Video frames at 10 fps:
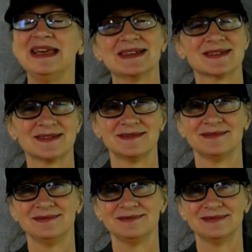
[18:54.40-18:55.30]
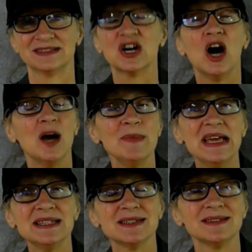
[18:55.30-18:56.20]
Yes,
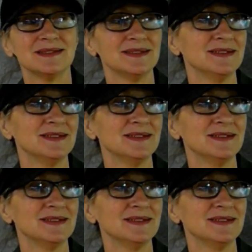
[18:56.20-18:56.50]
comment.